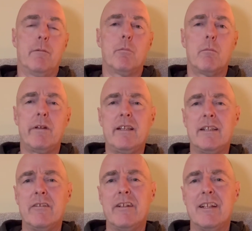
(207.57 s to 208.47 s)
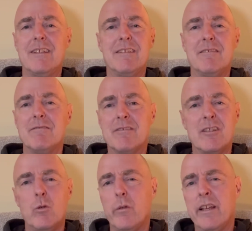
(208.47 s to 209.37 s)
probably do it,
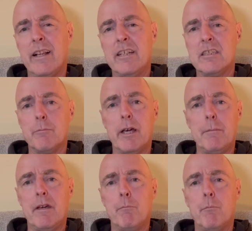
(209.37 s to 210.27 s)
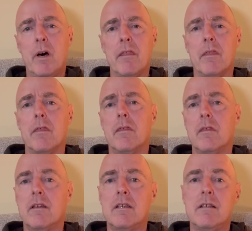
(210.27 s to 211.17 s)
call the election maybe
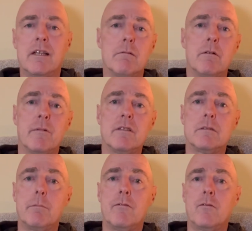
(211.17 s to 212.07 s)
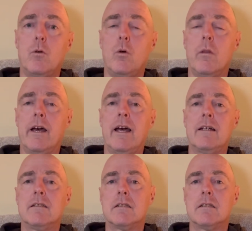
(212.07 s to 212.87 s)
a couple of months before that.